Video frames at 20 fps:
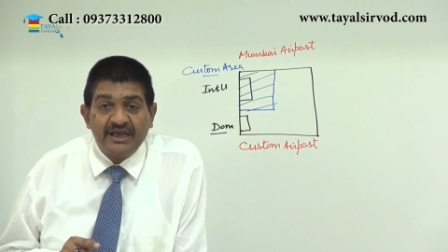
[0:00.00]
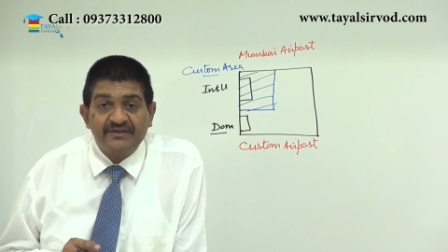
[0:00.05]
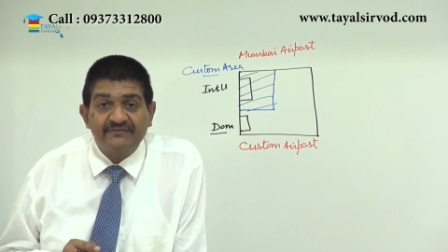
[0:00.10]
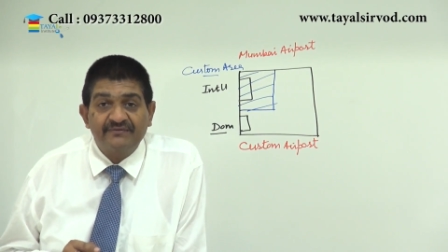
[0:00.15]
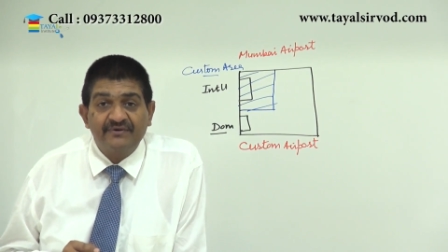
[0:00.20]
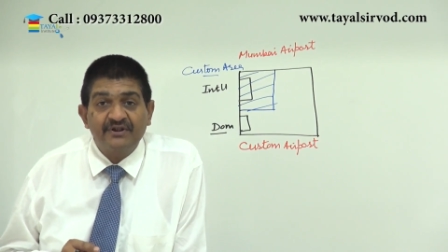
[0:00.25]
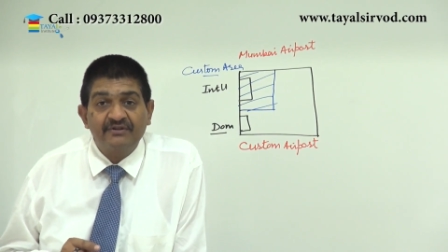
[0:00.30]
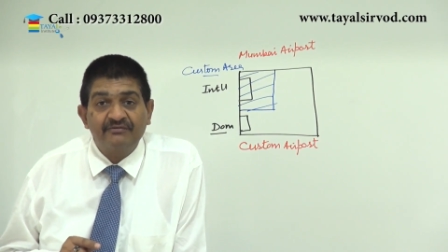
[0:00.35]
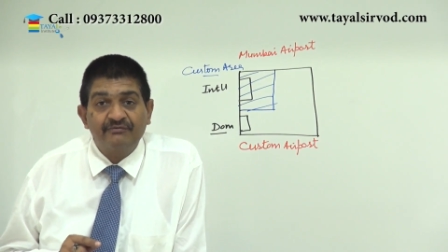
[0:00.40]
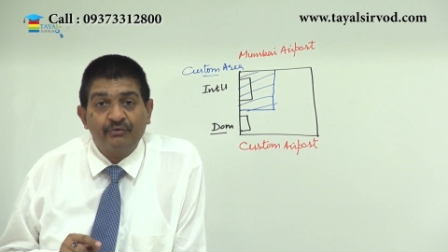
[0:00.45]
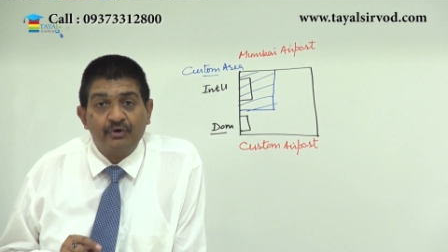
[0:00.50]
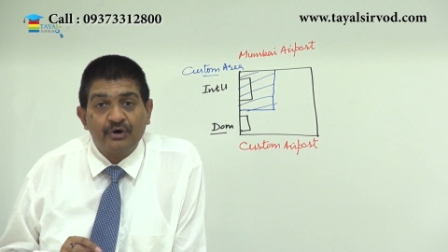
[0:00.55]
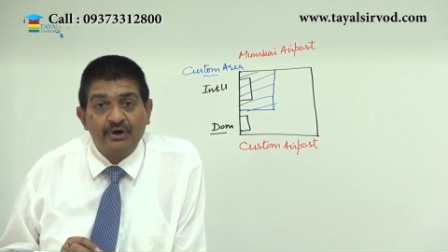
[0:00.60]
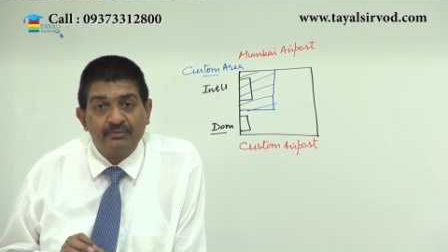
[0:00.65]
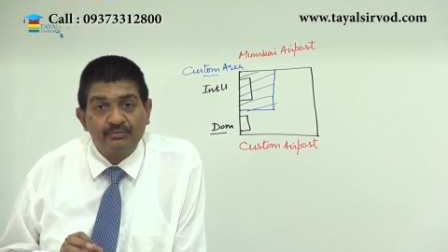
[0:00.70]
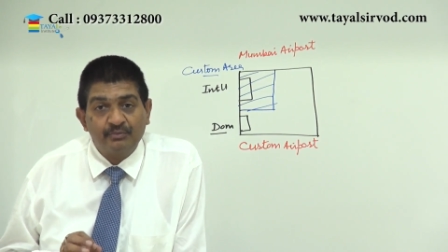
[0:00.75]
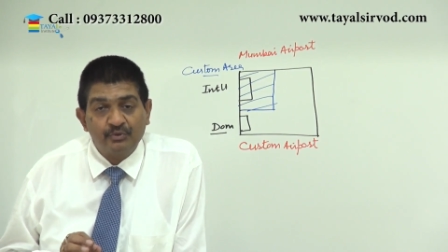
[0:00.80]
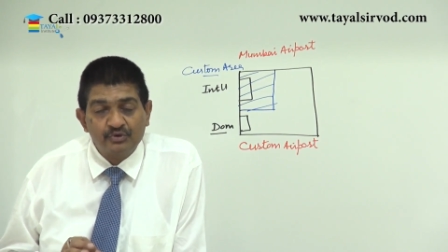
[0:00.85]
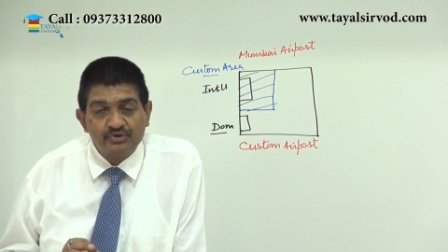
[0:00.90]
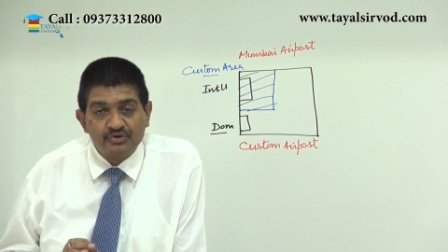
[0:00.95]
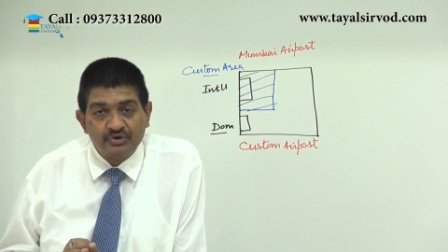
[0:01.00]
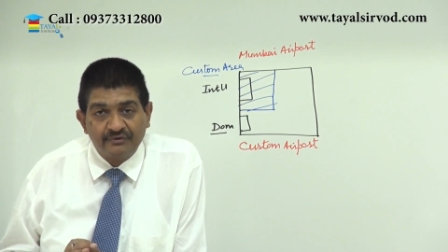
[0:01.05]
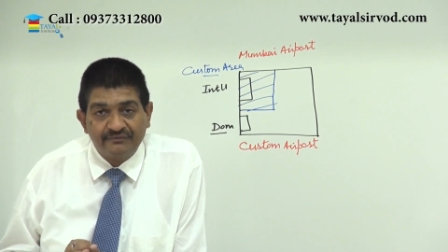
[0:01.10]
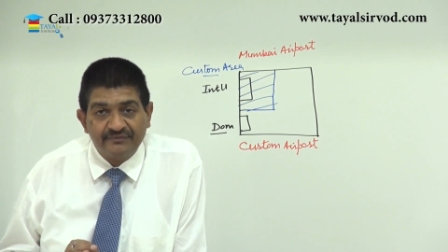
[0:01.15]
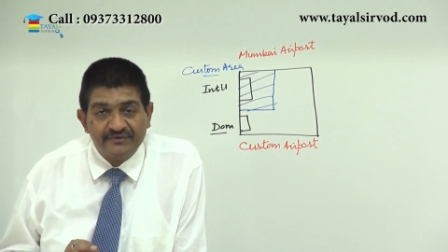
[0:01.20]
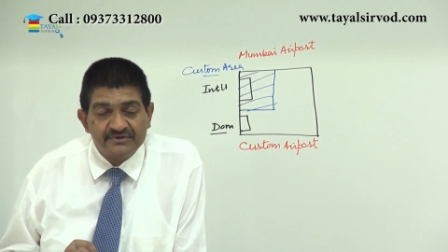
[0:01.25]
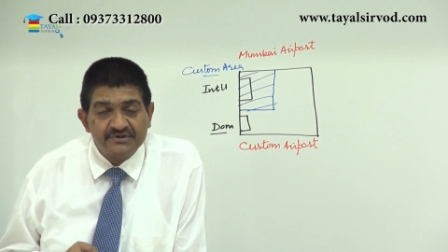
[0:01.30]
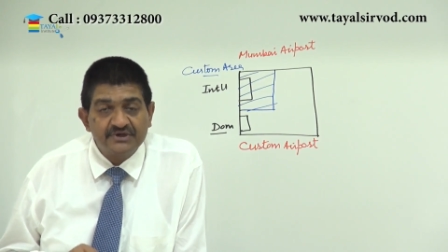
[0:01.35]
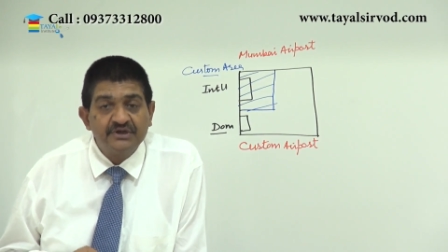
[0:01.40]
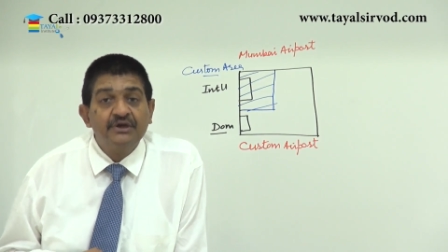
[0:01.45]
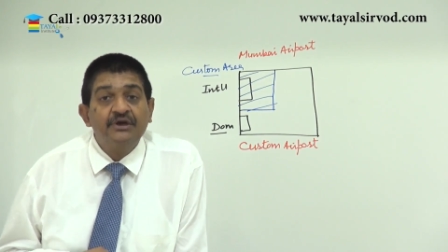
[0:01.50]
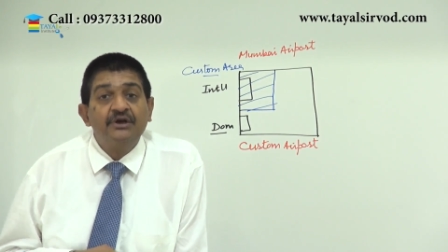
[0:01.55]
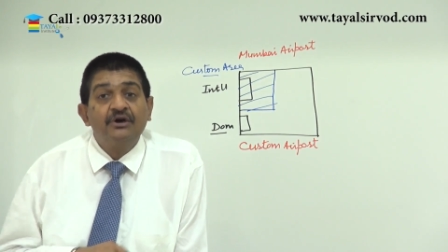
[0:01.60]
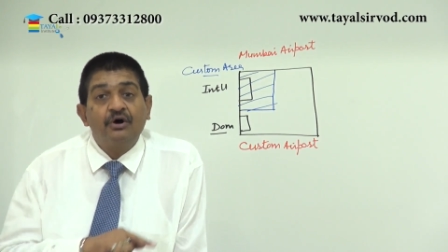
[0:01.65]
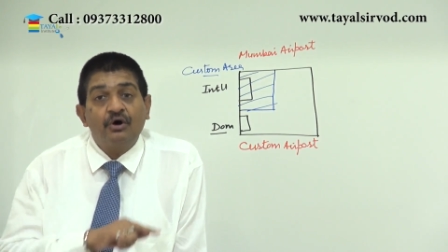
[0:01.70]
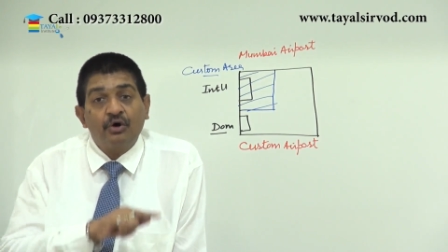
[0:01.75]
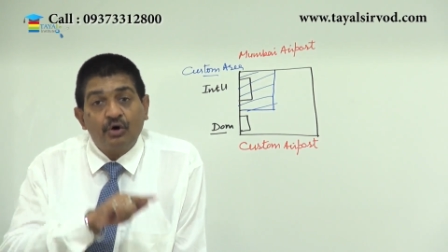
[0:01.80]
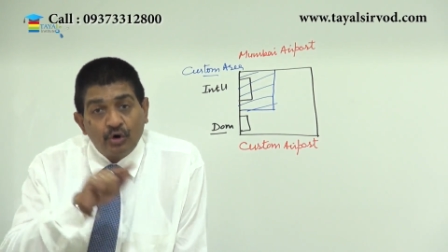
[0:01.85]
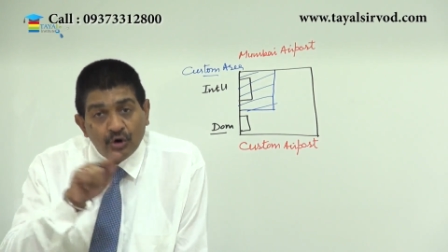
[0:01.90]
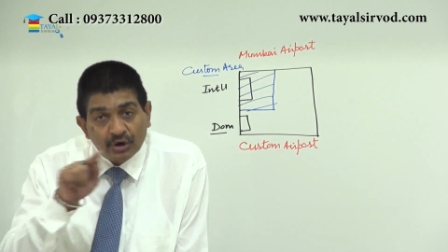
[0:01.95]
as well as foreign post office
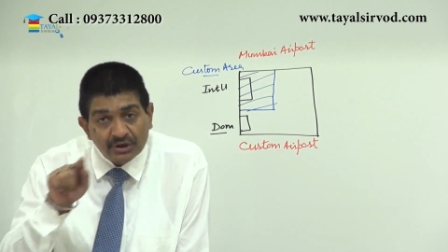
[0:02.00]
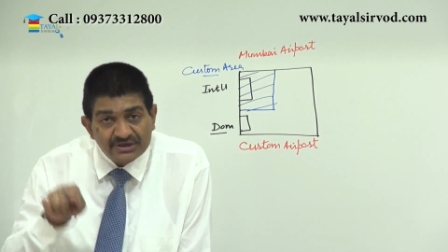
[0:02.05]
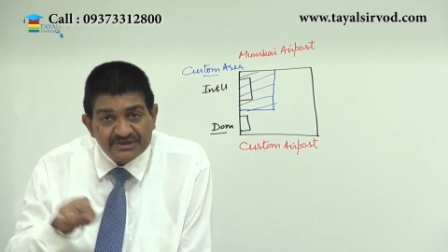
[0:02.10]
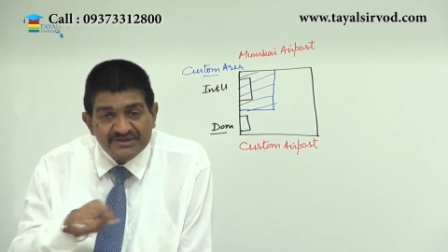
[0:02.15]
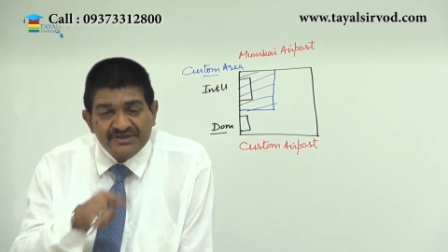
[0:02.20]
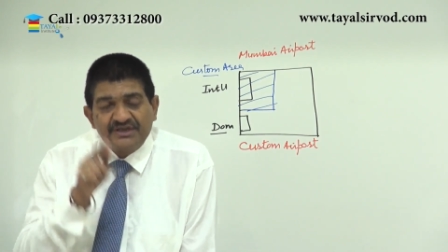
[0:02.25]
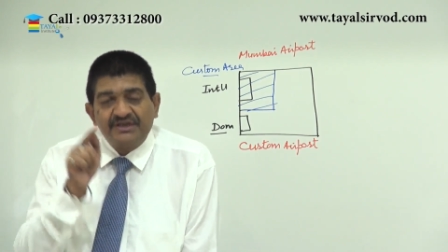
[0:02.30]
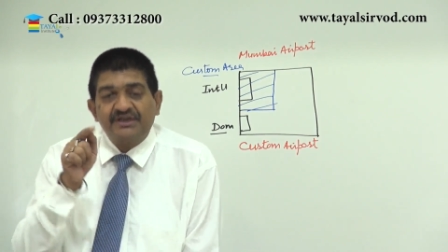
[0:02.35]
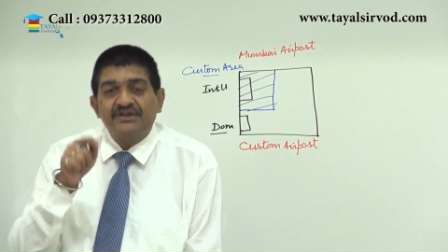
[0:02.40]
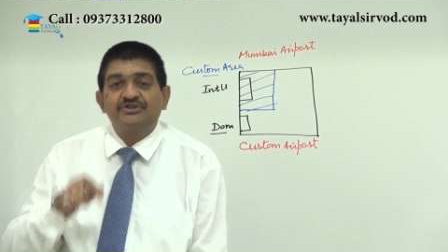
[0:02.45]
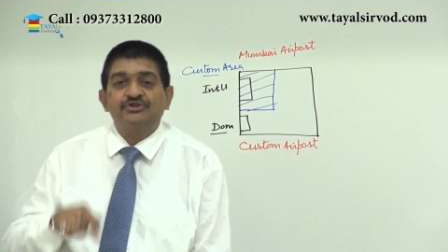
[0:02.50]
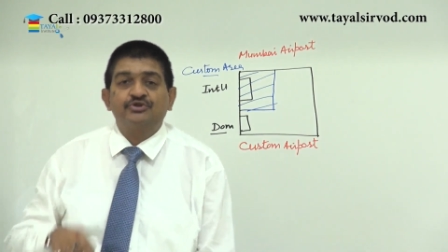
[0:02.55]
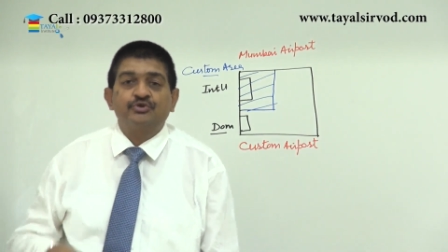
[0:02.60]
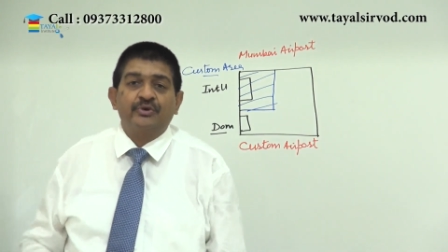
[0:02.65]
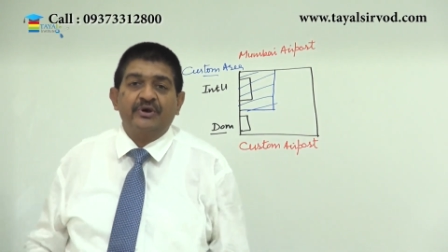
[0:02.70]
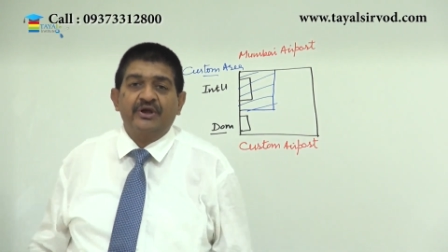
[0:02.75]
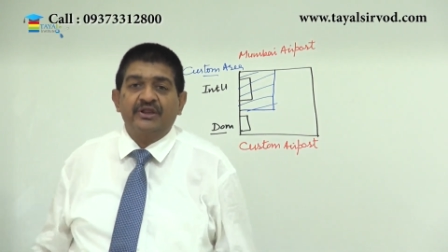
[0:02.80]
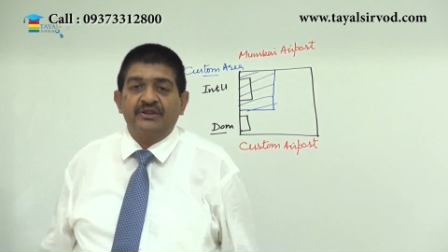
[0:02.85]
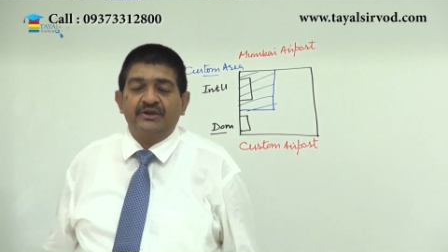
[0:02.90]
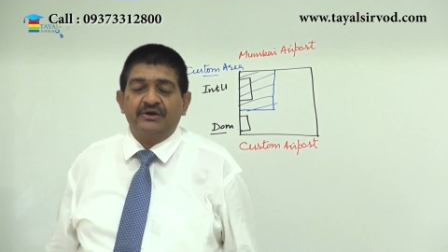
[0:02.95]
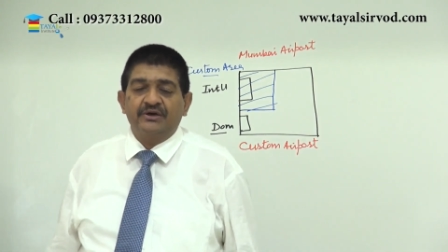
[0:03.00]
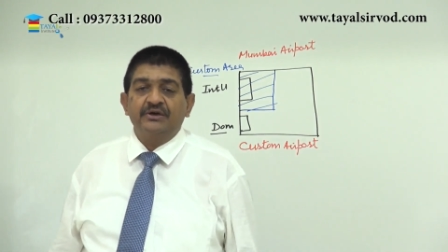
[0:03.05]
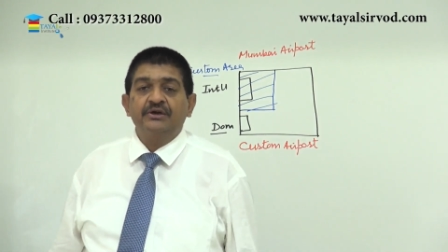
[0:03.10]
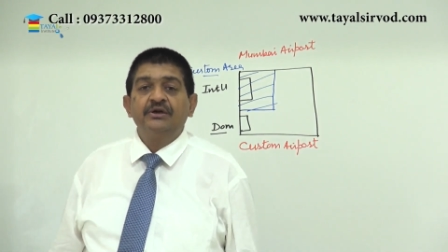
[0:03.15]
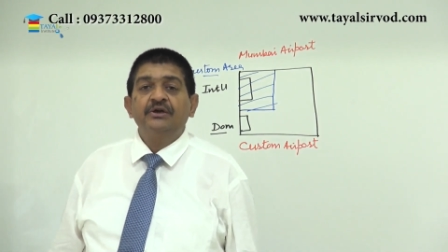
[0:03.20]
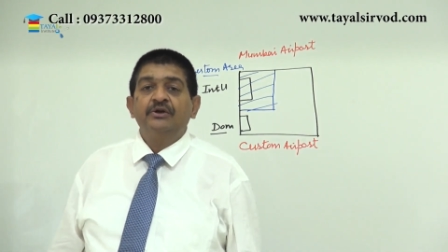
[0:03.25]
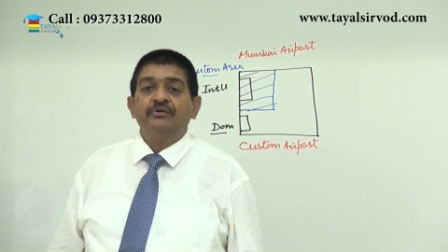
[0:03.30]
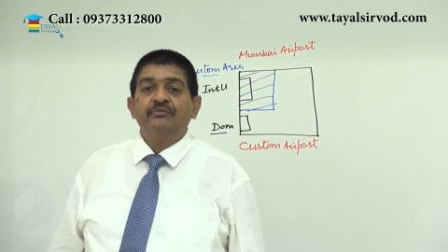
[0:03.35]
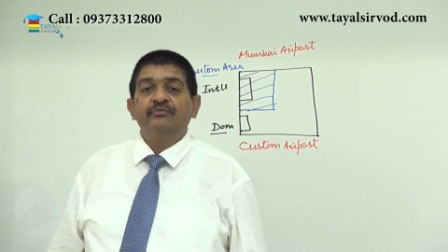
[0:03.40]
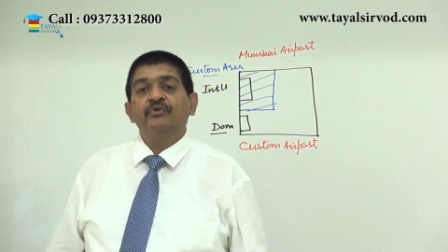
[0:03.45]
all taken together